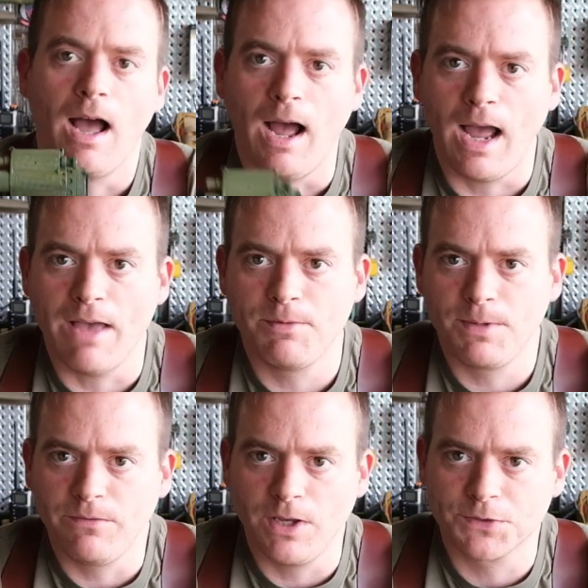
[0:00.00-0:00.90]
I have a
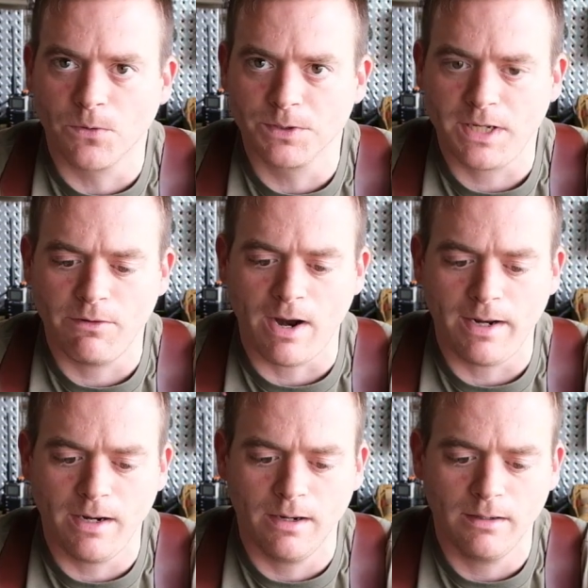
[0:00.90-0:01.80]
PVS 14 right
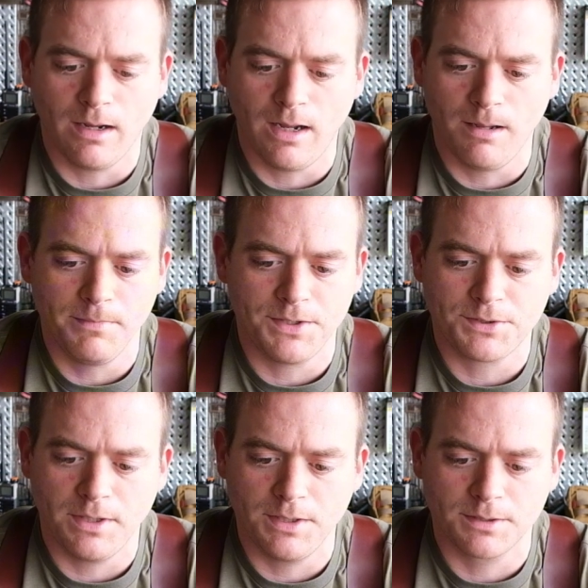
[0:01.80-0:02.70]
here.
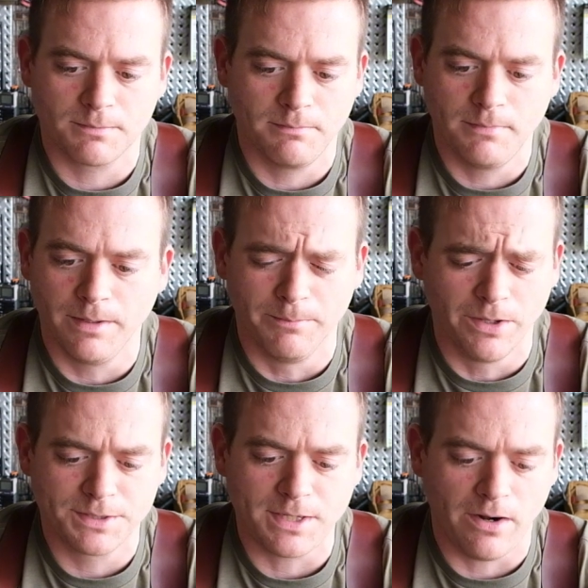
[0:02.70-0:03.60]
This is
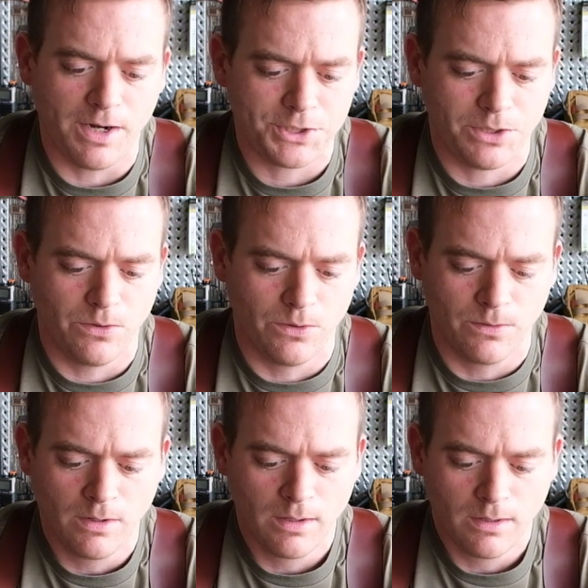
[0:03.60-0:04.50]
military issue
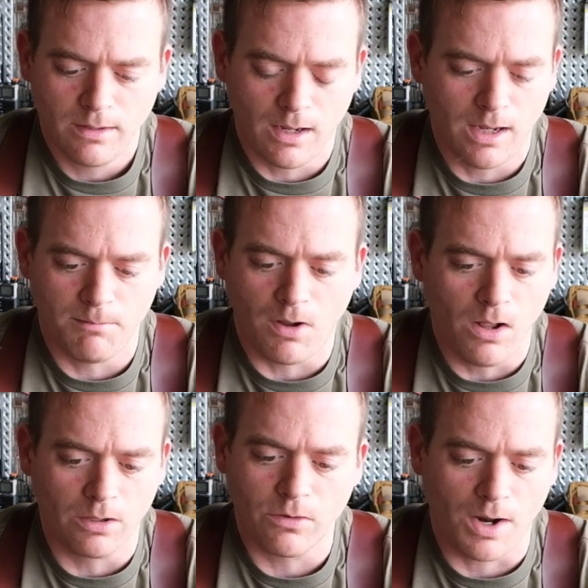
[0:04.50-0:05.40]

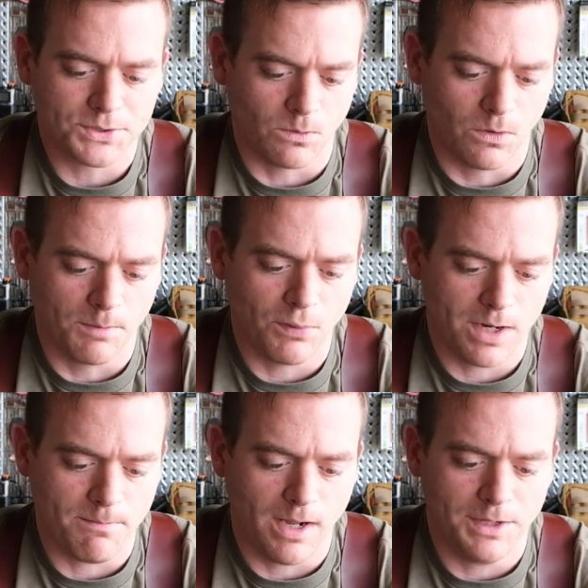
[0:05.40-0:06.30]
all across the world pretty
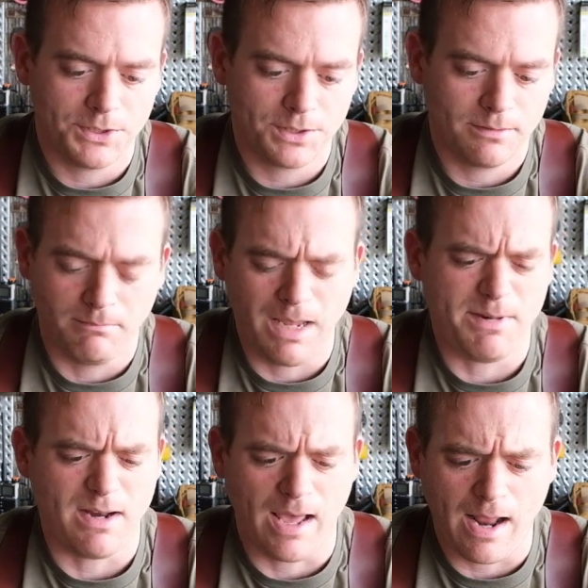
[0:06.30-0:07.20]
much. Maybe
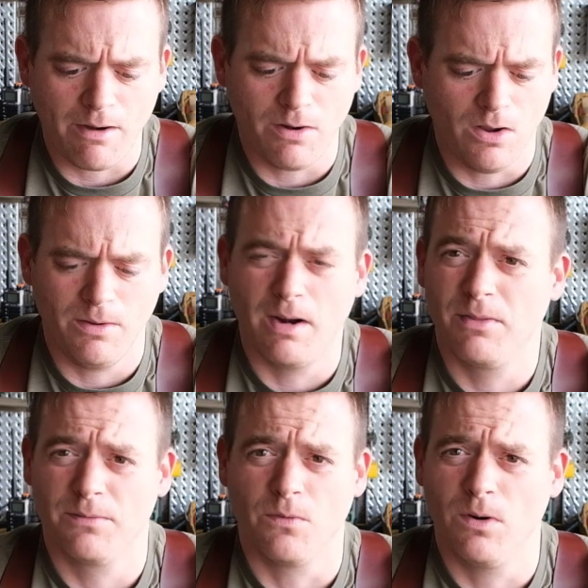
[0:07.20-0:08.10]
not. I don't know what
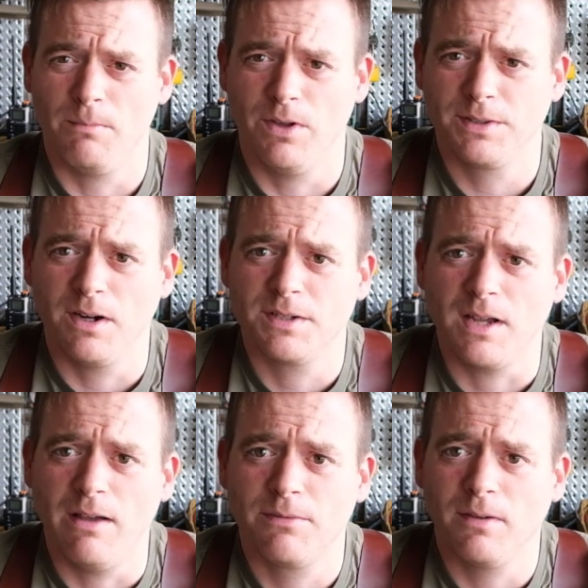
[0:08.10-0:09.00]
other foreign militaries
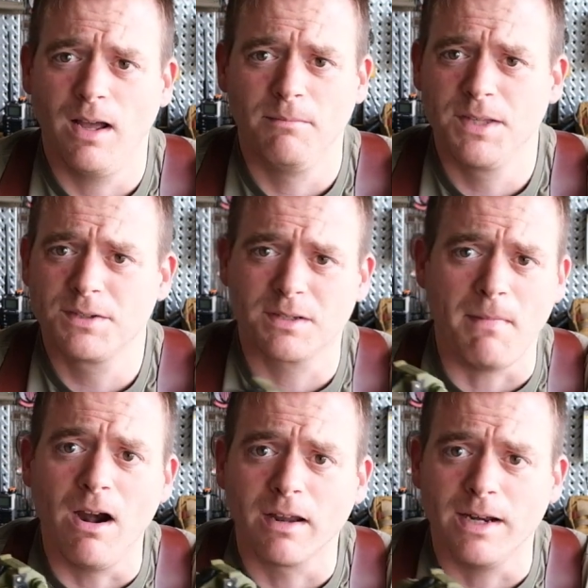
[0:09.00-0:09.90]
have. This is
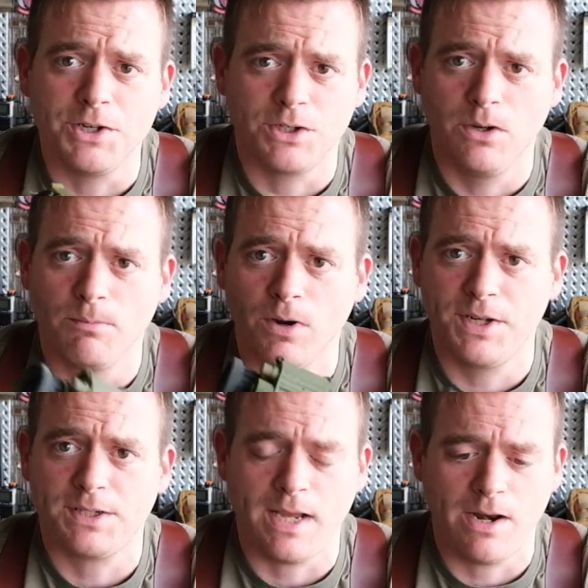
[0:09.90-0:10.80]
American issue, pretty
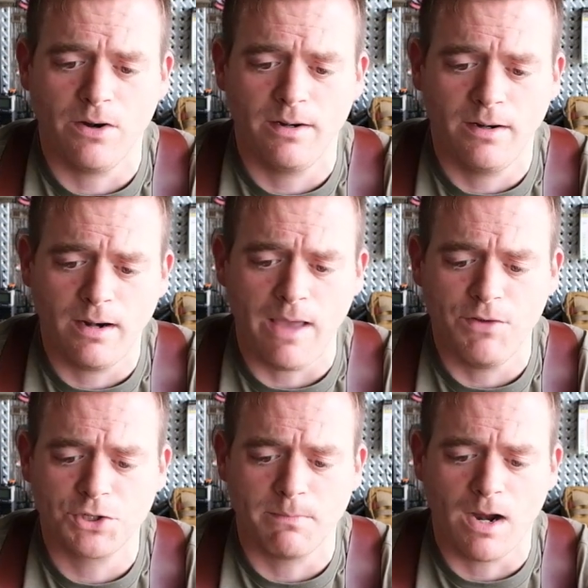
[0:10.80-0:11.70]
standard night
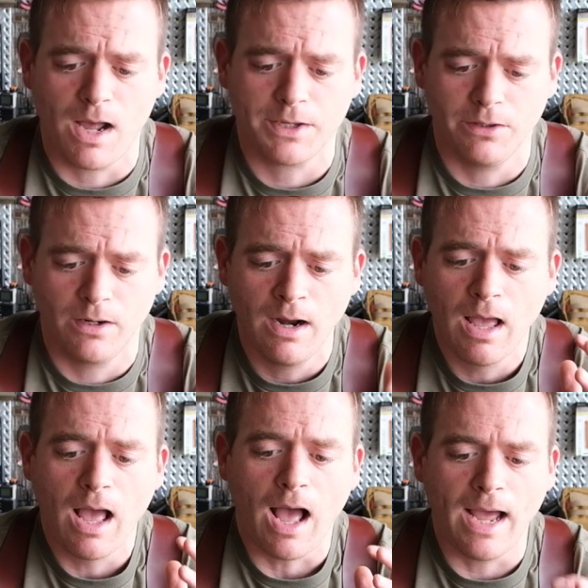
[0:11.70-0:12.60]
vision monocular.
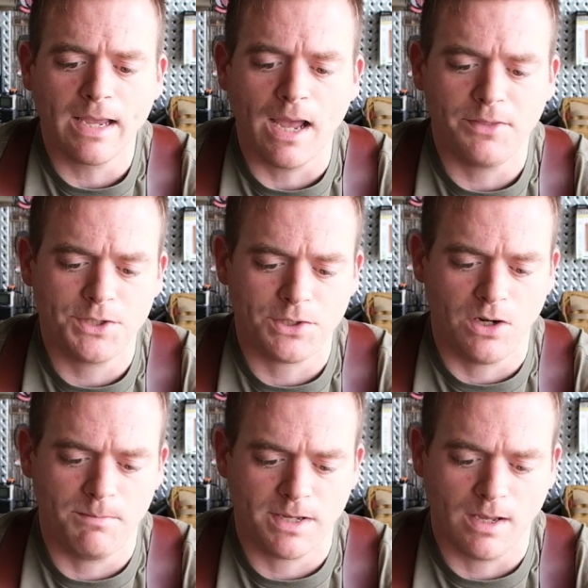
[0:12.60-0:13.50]
I got this
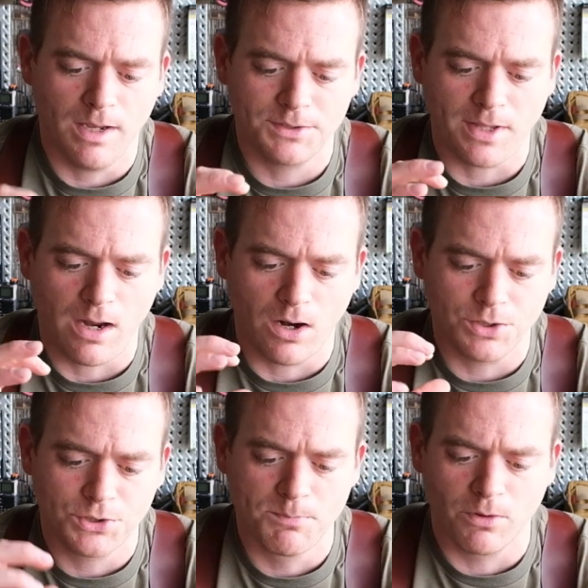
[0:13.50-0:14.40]
unit because they are
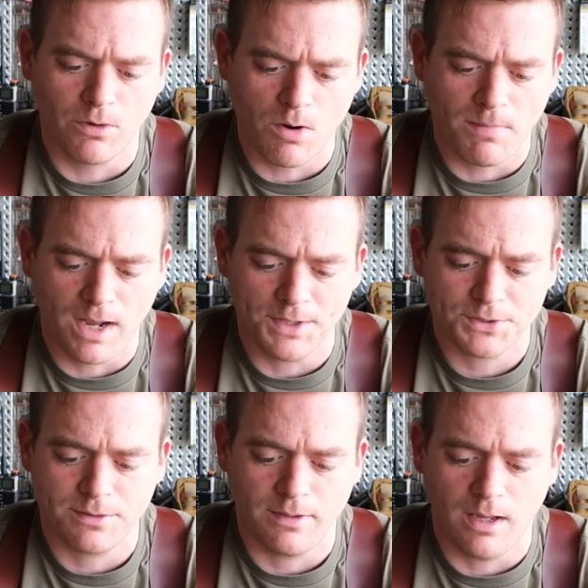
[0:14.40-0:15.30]
super
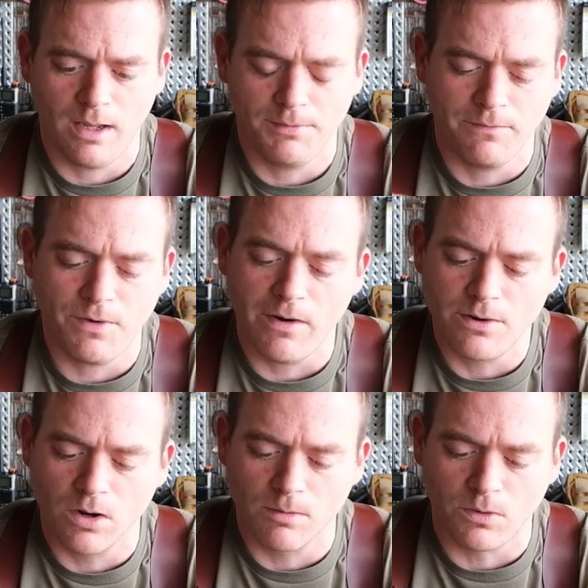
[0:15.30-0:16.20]
robust. They're very
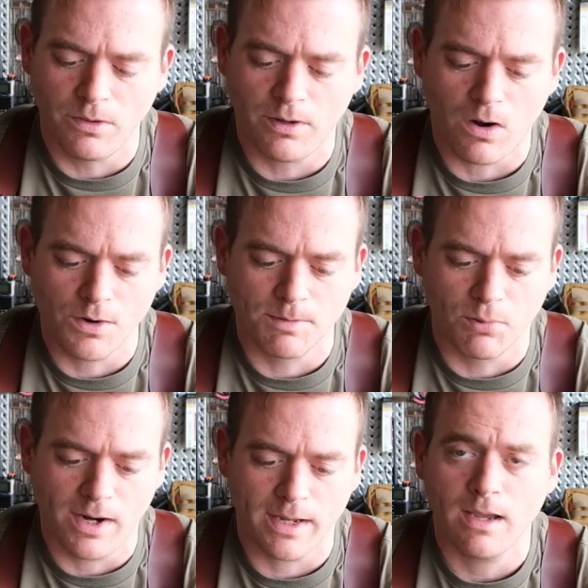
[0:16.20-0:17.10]
durable. They're hard to
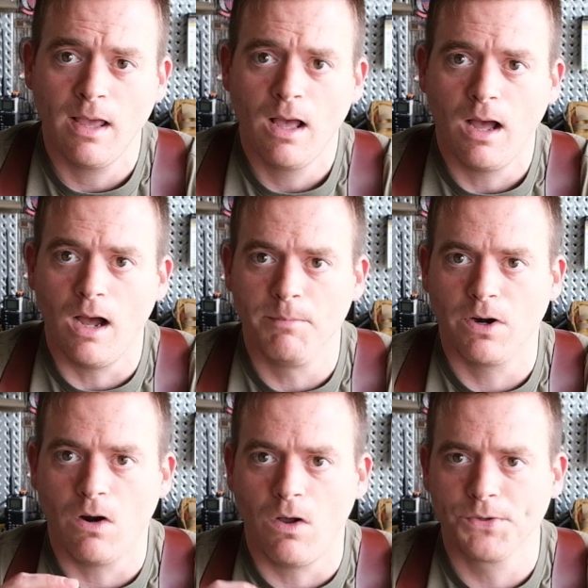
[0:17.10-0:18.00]
break.
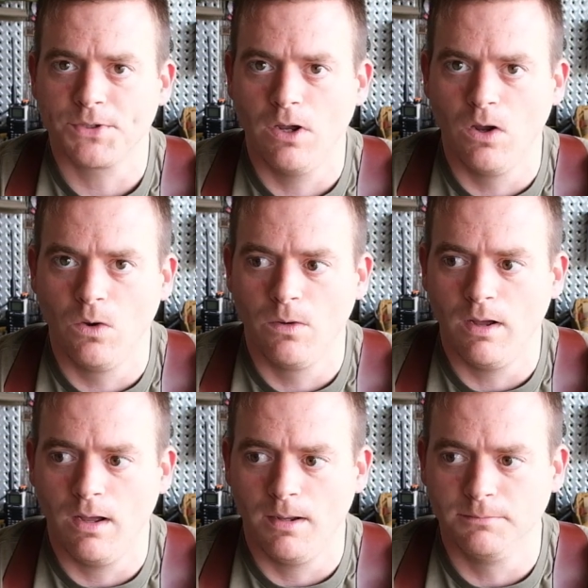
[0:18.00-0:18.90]
They're
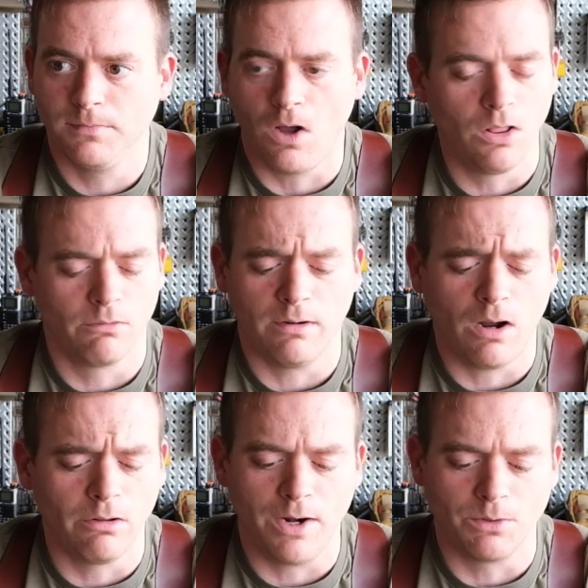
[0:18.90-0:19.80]
also
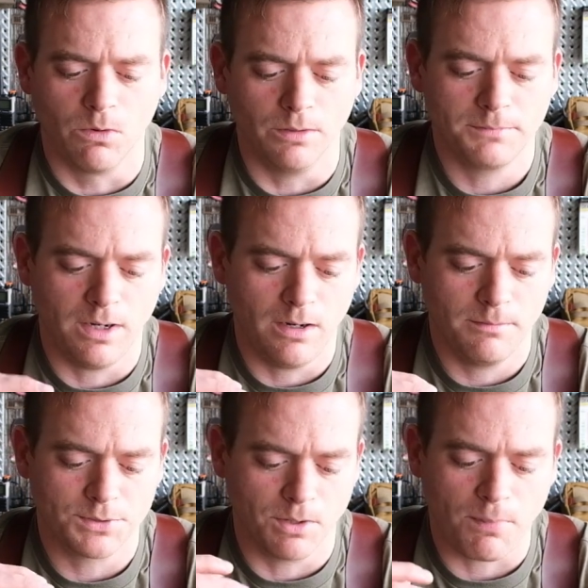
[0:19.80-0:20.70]
all around the world.
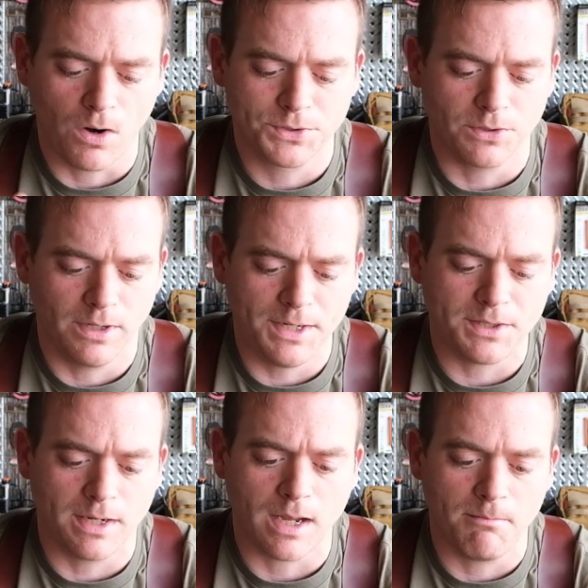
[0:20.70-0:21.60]
So the parts are
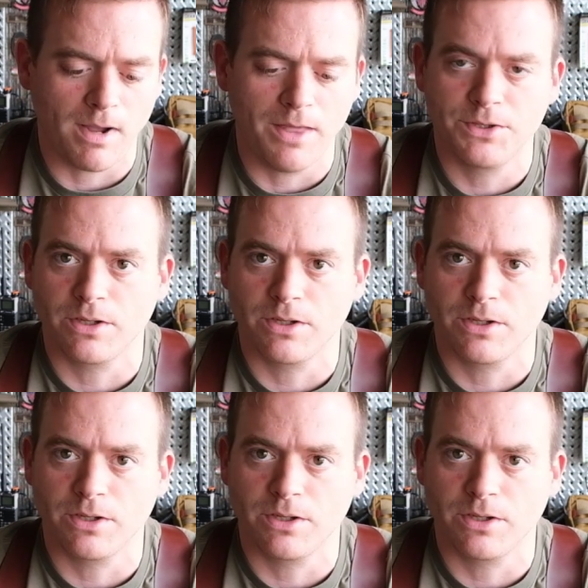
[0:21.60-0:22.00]
easy to come by. These are